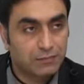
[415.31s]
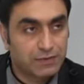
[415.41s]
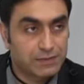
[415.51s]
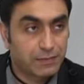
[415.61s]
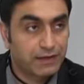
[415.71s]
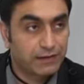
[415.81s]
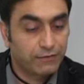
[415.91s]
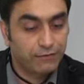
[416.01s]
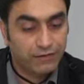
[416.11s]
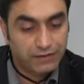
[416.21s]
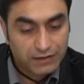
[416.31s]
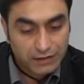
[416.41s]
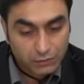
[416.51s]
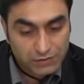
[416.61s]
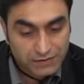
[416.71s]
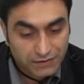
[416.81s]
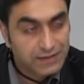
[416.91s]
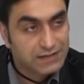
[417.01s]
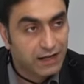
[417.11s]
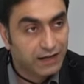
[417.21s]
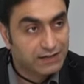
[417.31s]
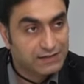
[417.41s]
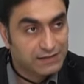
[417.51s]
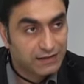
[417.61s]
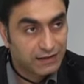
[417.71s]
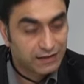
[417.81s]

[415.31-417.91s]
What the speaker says: perspective, with these eyes.